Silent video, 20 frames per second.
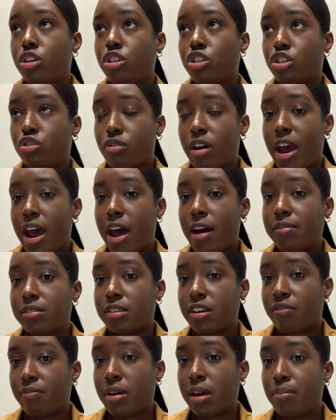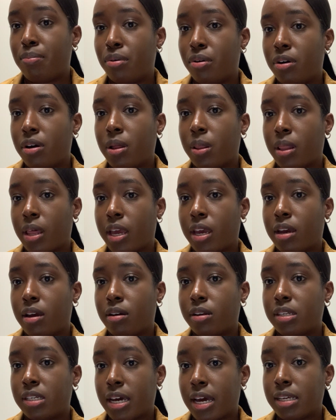drafts of my book, like
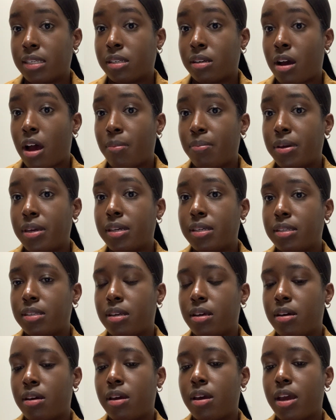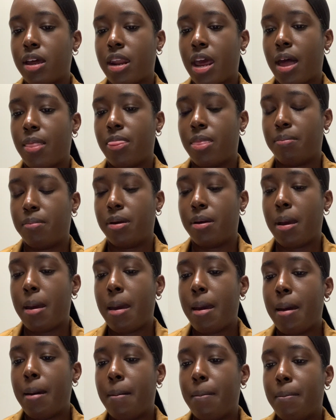test copies, and had them
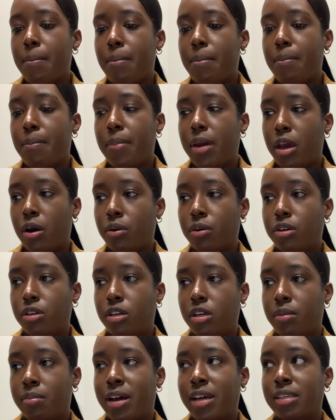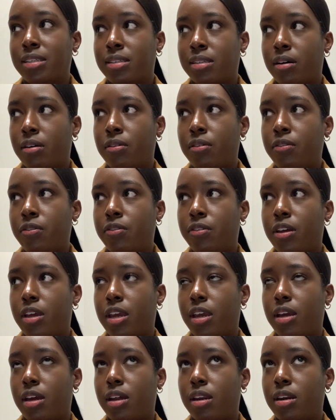mailed to myself,
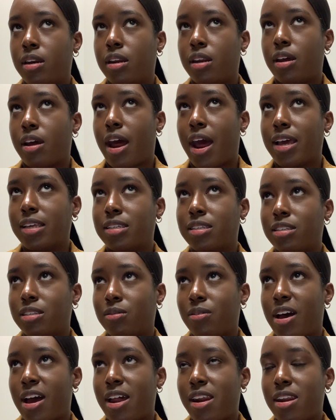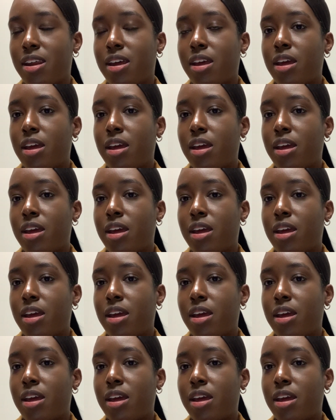and I still had